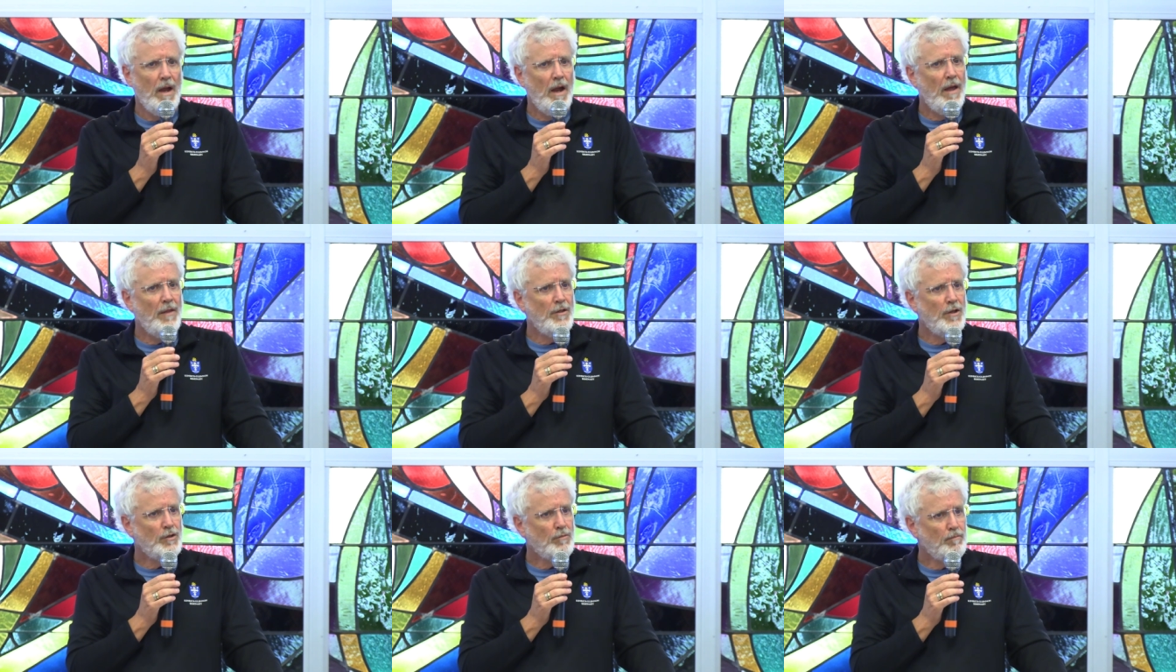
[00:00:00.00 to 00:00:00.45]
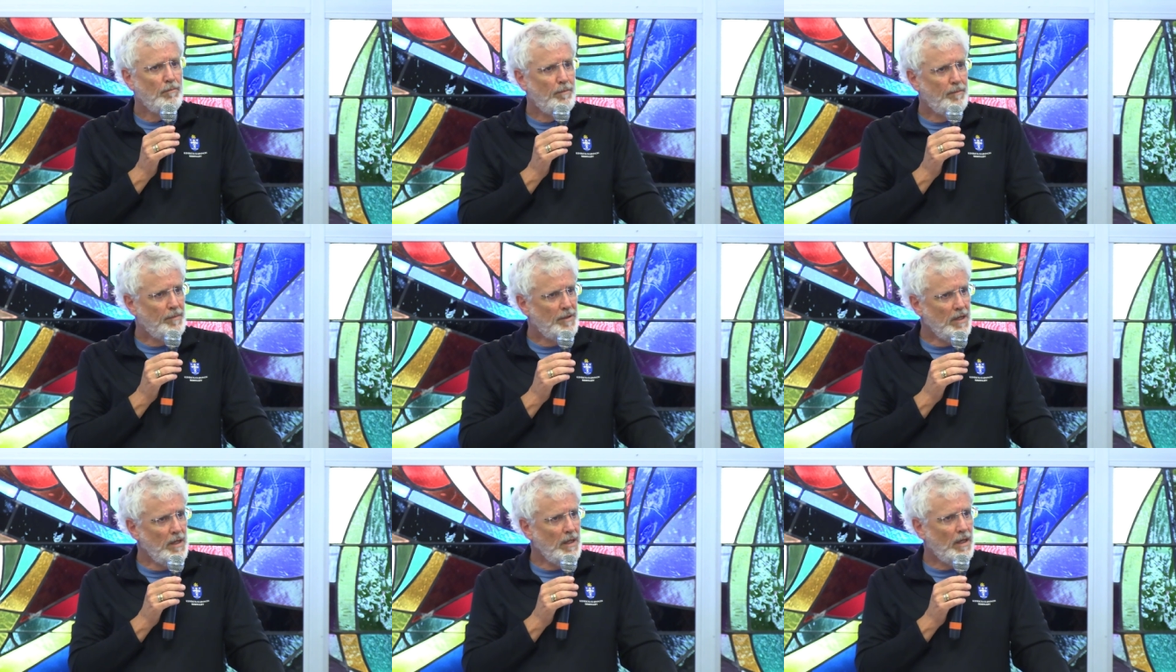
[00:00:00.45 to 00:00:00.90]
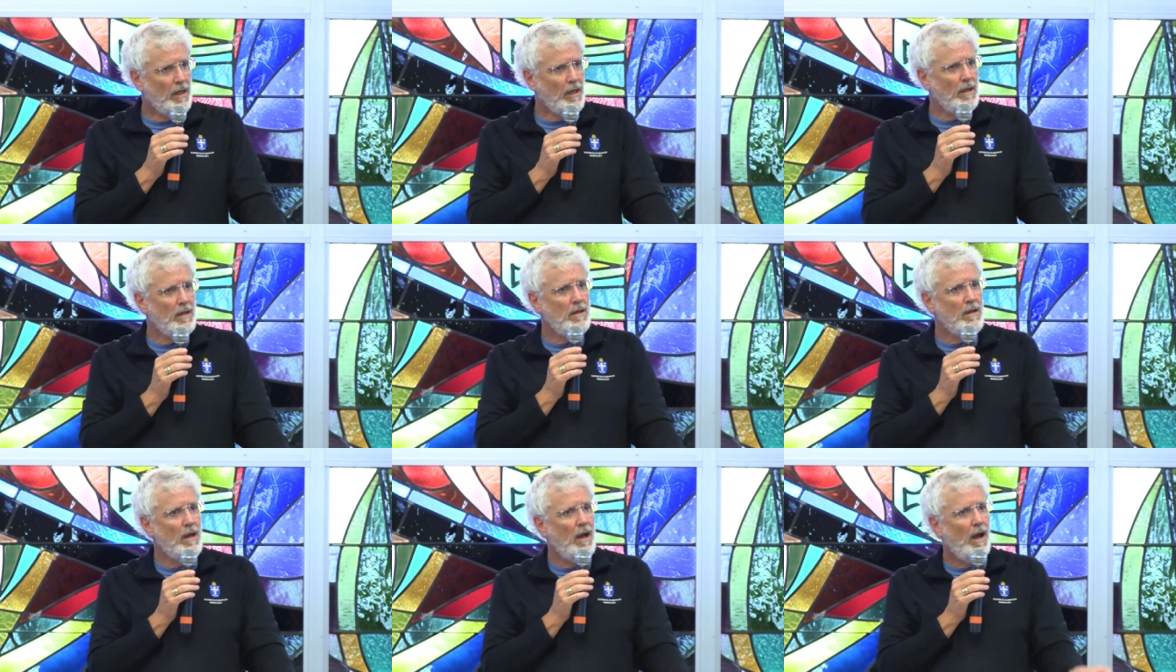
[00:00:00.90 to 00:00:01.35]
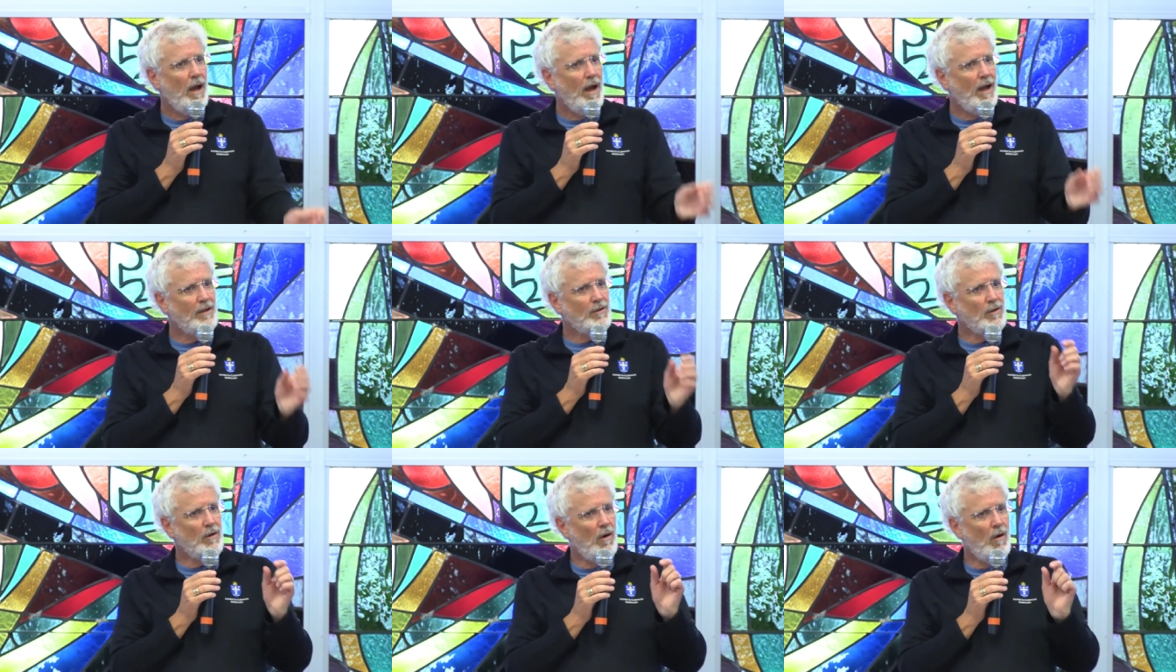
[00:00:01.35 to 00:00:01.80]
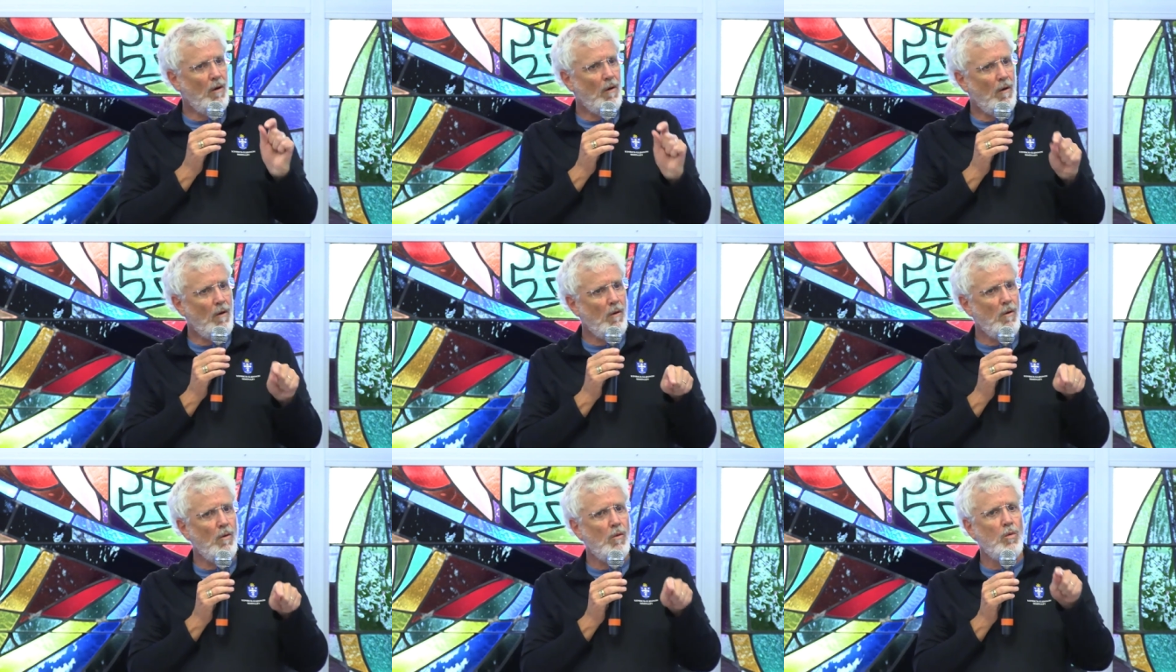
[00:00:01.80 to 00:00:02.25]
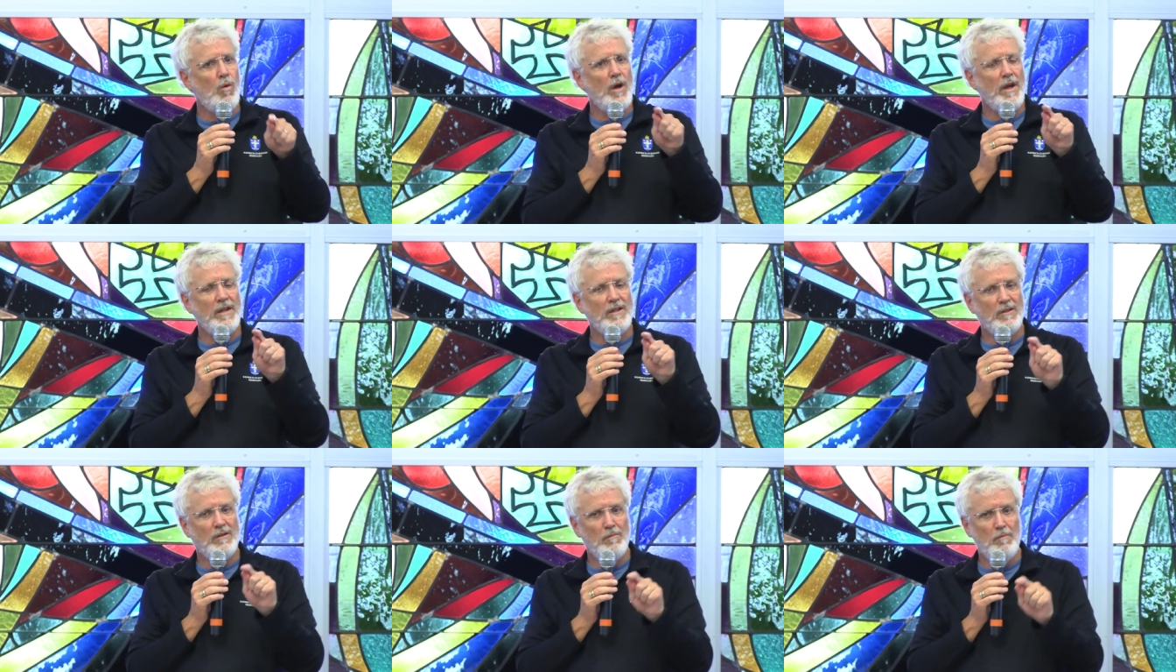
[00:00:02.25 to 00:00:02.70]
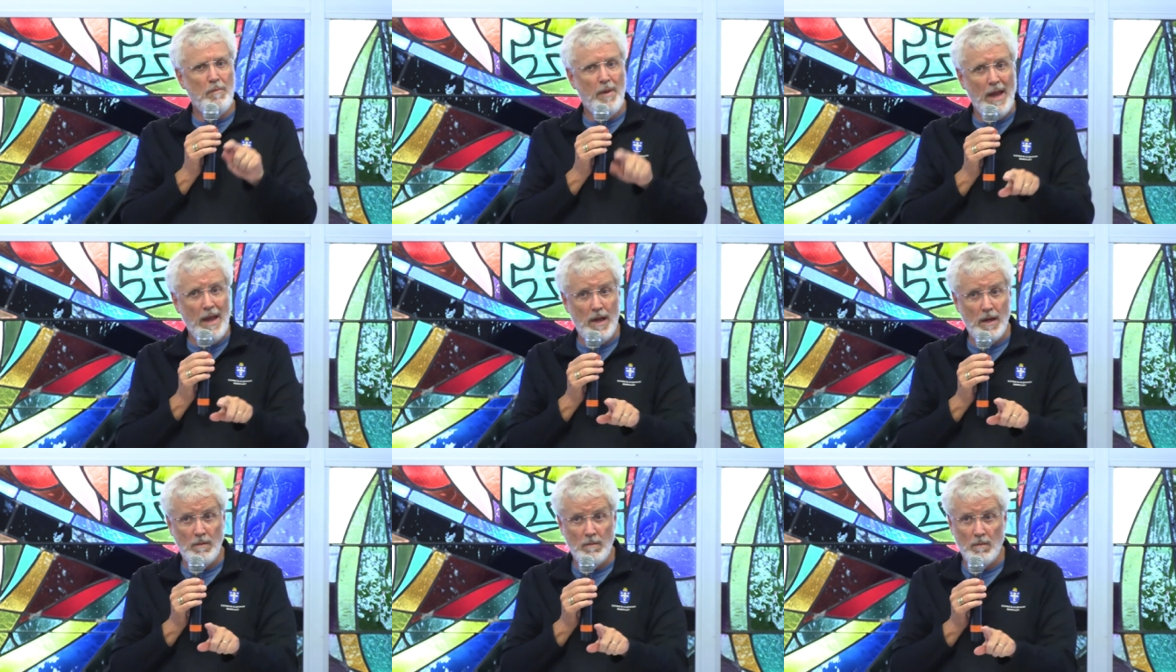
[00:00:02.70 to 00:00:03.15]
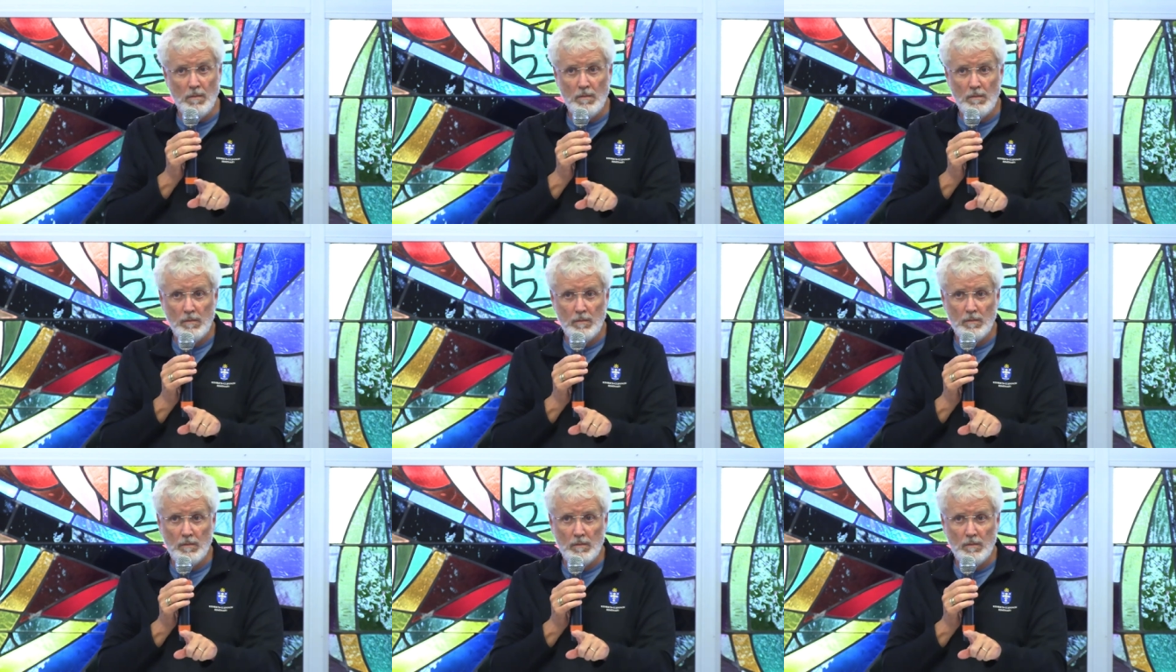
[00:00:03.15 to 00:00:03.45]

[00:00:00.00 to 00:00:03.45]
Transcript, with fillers: And the deacon has always been